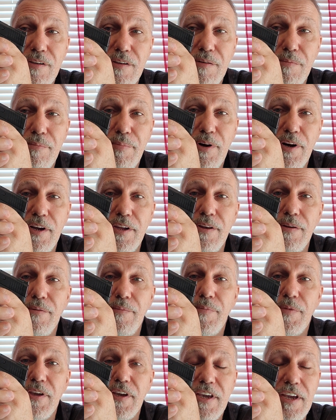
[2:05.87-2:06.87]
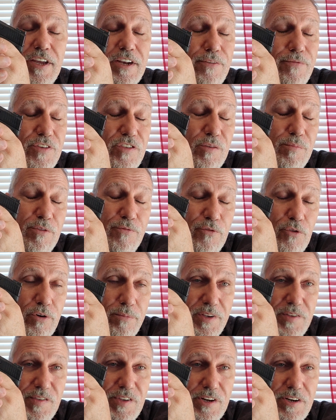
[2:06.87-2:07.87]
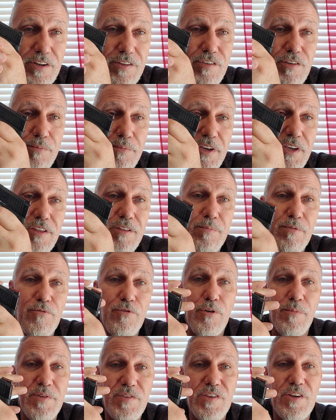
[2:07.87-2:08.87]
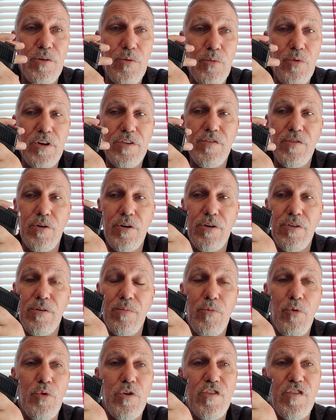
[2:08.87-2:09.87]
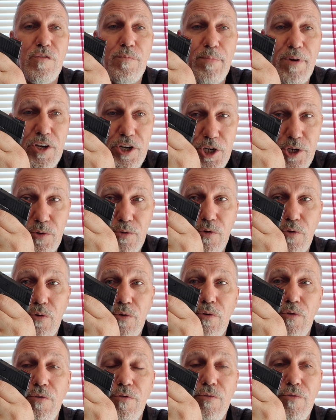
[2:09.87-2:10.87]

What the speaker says: But again, if it's a performance center, to me, the performance center ones are the more special